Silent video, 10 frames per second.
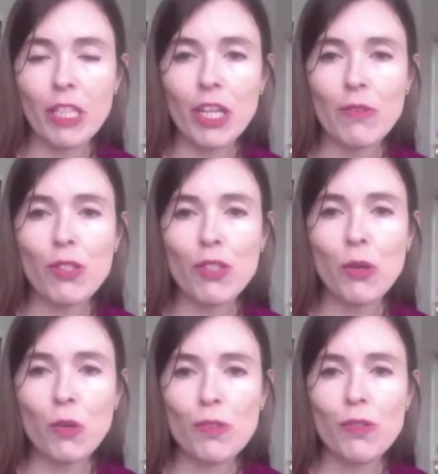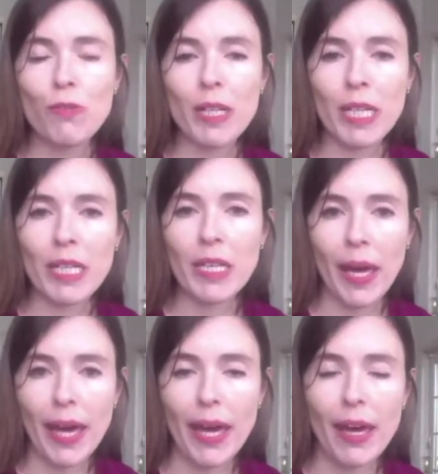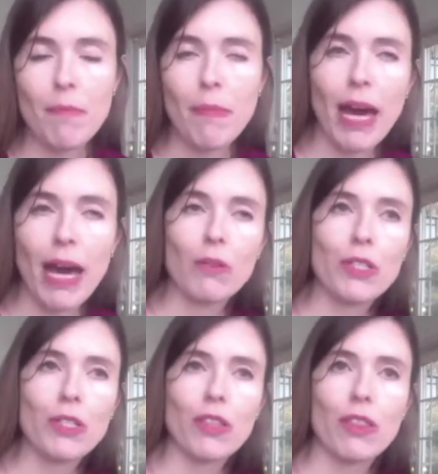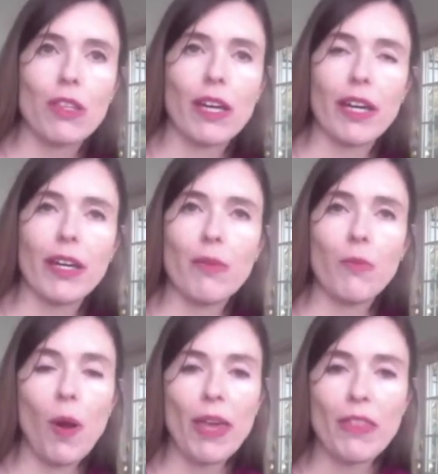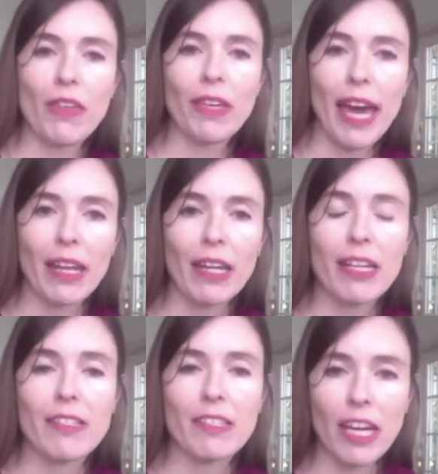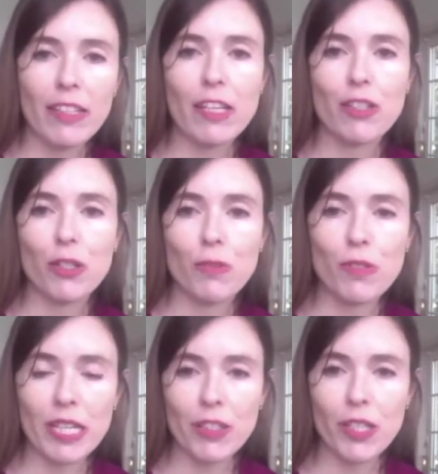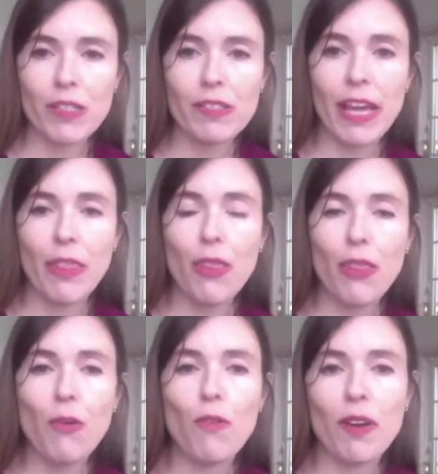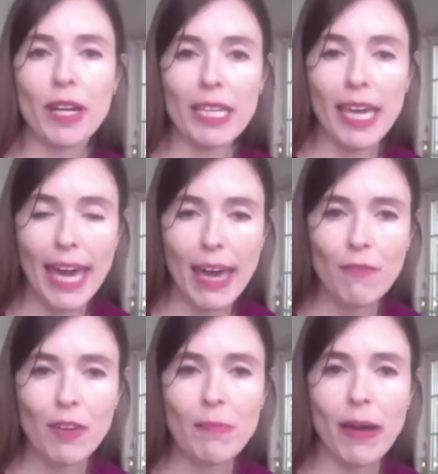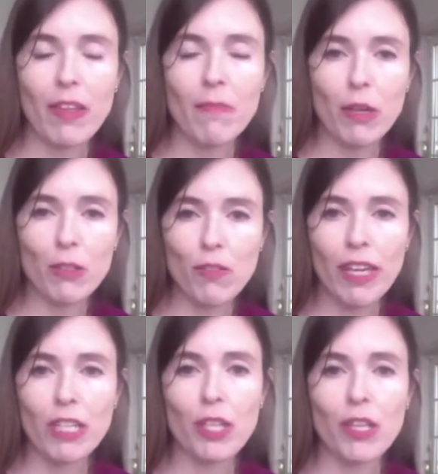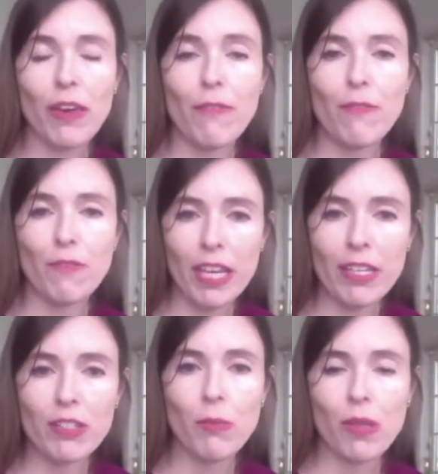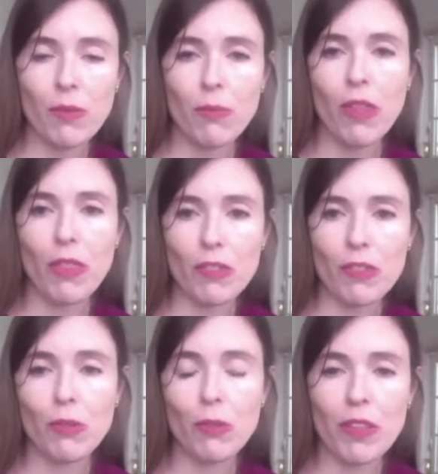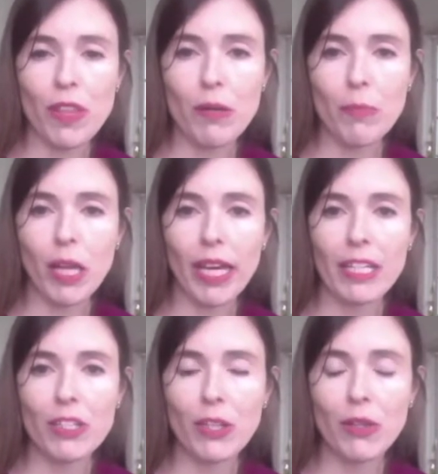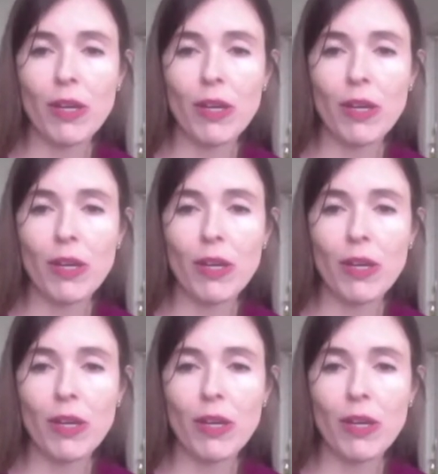schools really care about whether the candidate has done their due diligence and thought very carefully about their motivation and their fit with the school that they're applying to.